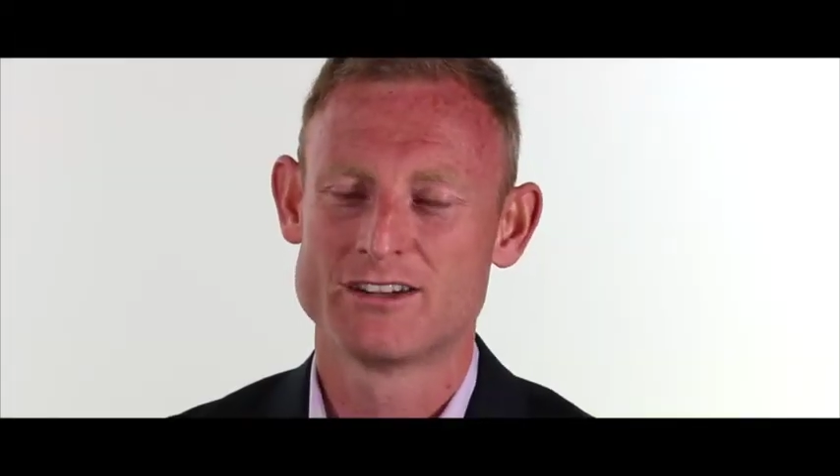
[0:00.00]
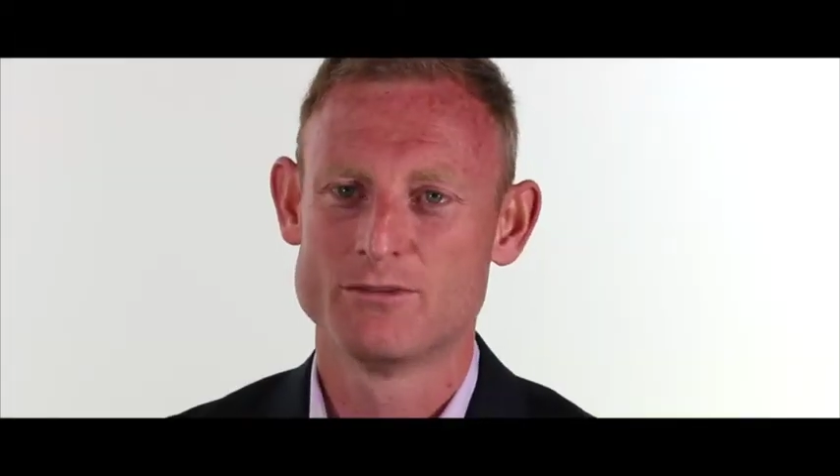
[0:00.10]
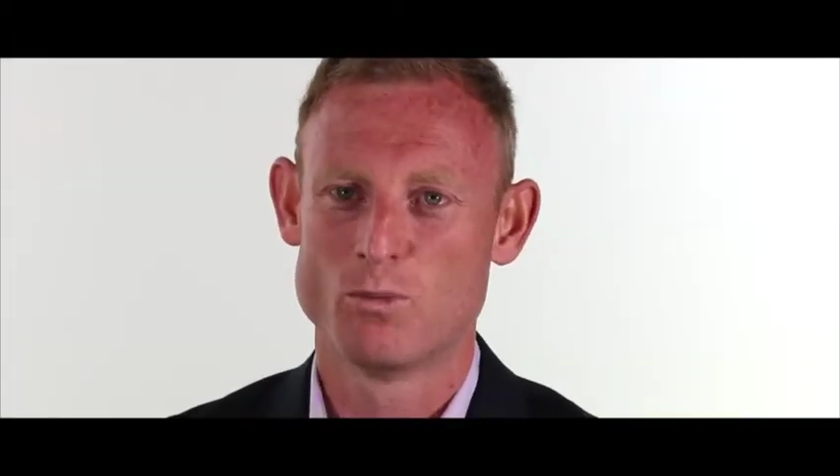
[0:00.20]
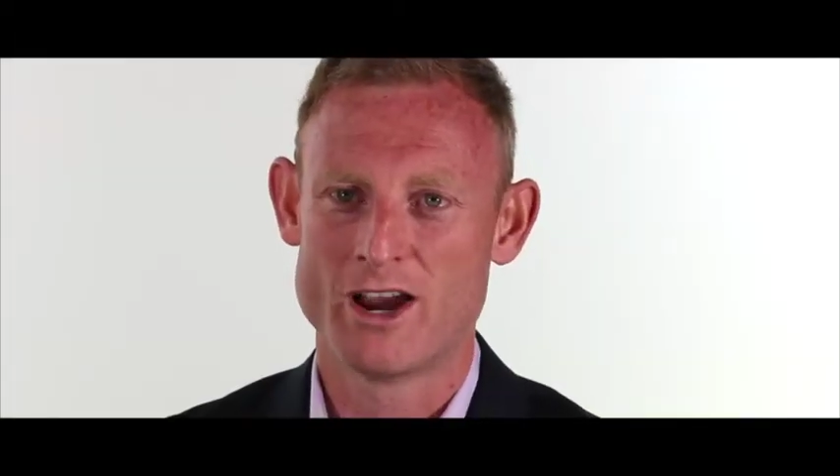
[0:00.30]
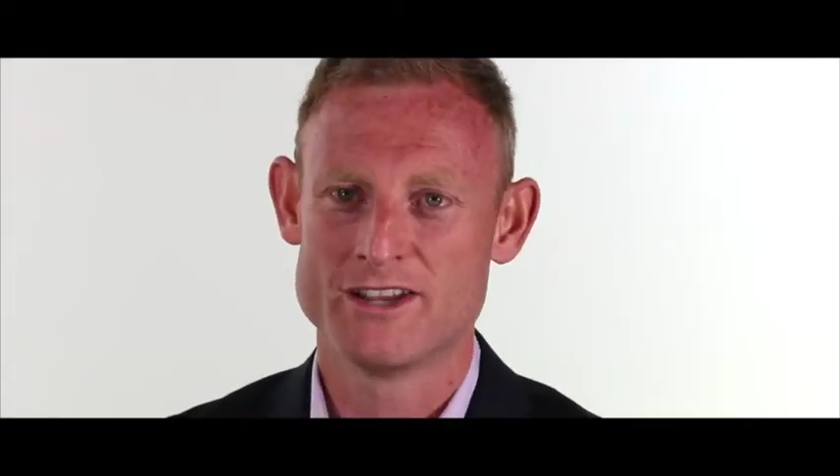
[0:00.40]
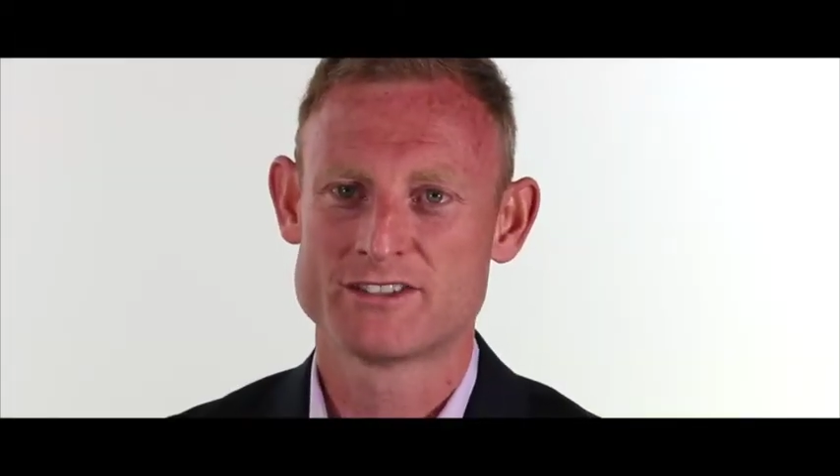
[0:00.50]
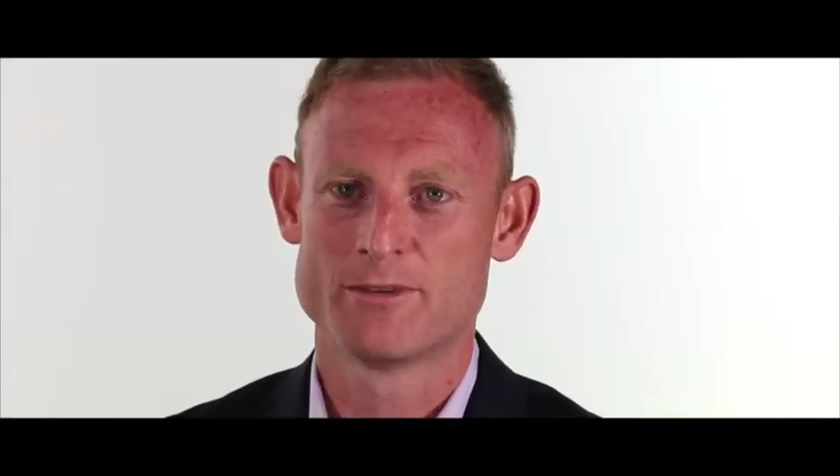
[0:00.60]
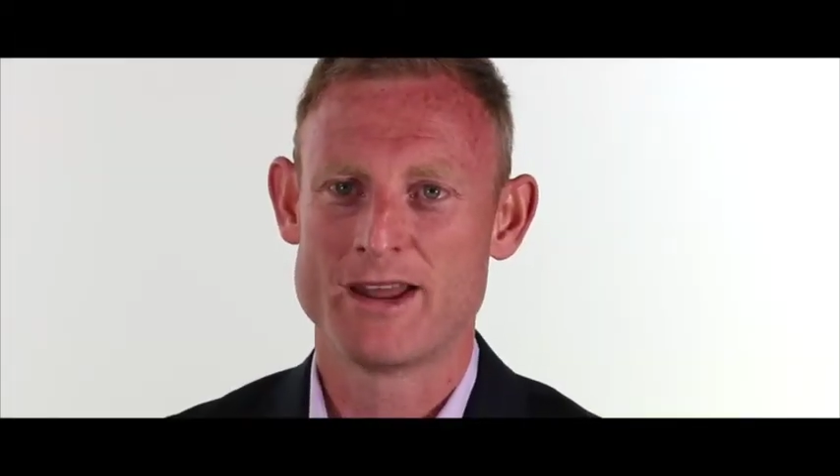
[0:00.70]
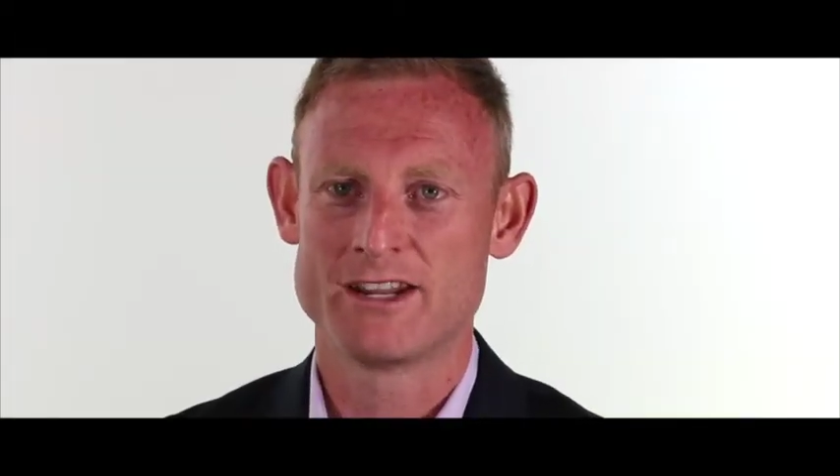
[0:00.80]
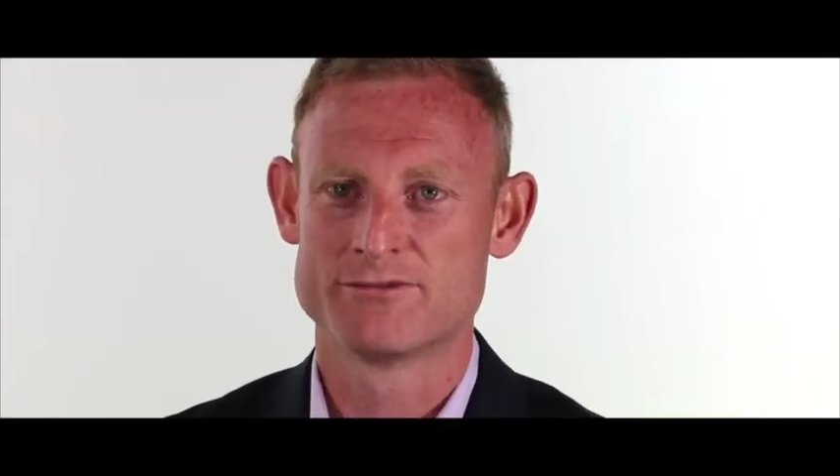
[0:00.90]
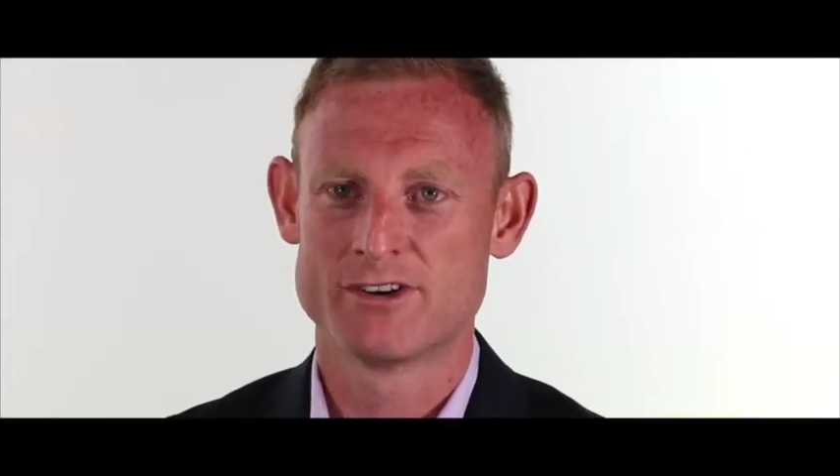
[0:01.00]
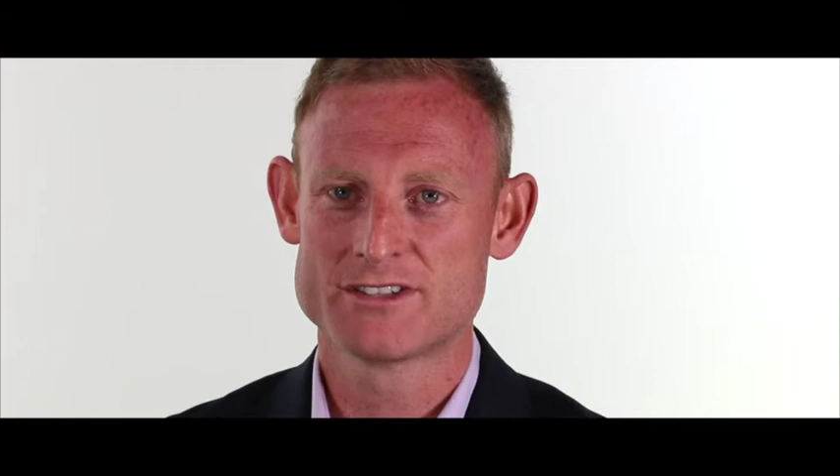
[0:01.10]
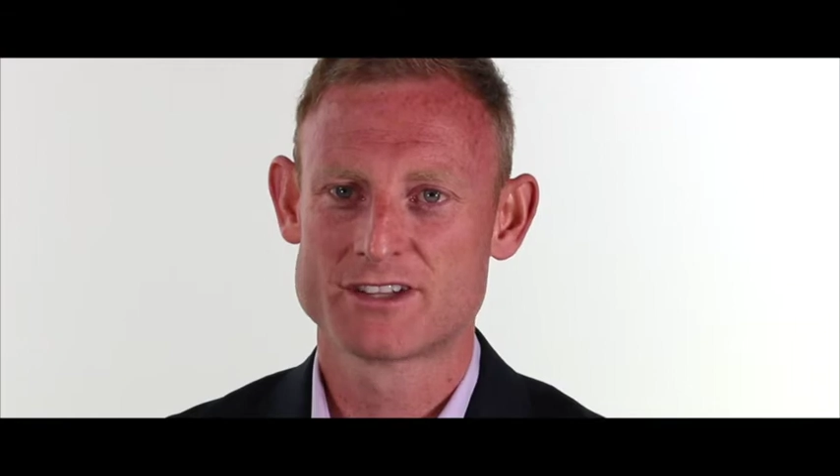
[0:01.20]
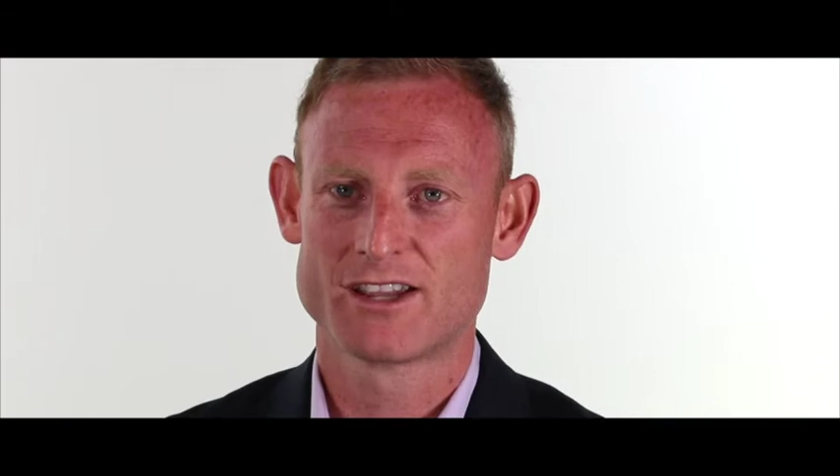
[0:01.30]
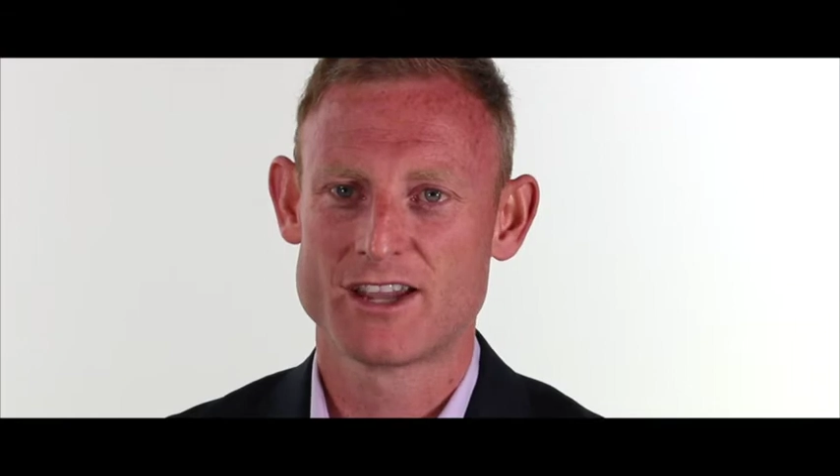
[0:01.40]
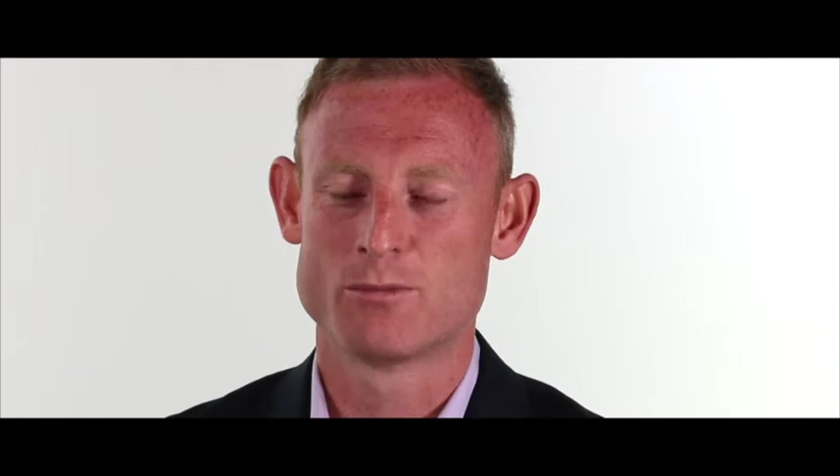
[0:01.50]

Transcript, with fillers: at ways to manage risk,